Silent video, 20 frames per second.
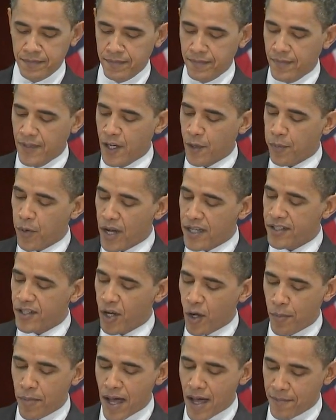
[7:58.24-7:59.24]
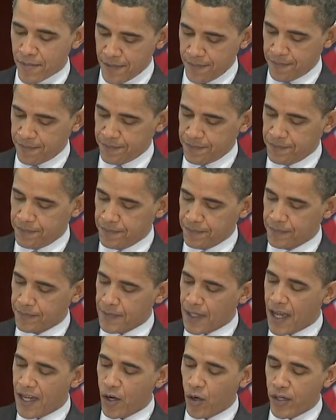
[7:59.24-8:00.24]
Dear President Obama,
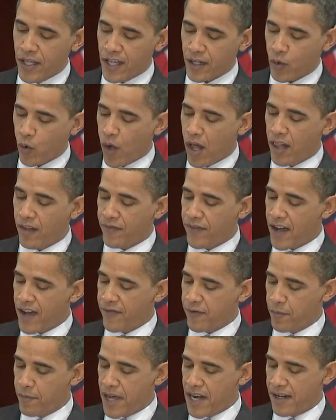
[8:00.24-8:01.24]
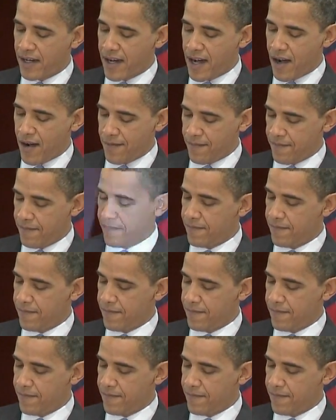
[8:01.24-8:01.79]
I don't yet qualify for Medicare.